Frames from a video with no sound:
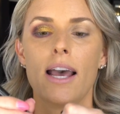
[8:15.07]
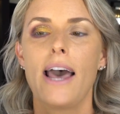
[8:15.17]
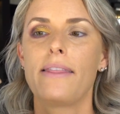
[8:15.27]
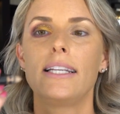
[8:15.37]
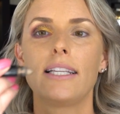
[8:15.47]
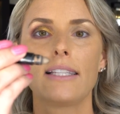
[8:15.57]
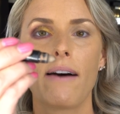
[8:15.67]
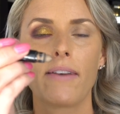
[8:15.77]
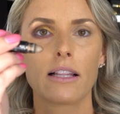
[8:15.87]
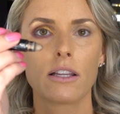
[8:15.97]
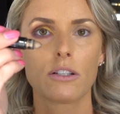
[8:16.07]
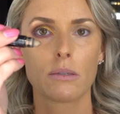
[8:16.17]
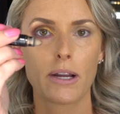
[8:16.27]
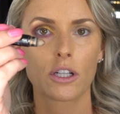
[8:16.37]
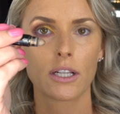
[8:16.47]
and then it does have like a little
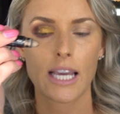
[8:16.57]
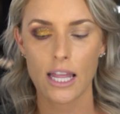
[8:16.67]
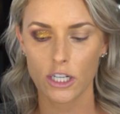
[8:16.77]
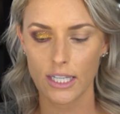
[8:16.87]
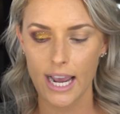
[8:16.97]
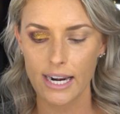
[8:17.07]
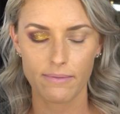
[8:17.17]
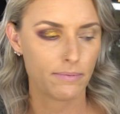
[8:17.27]
smudge on the other side.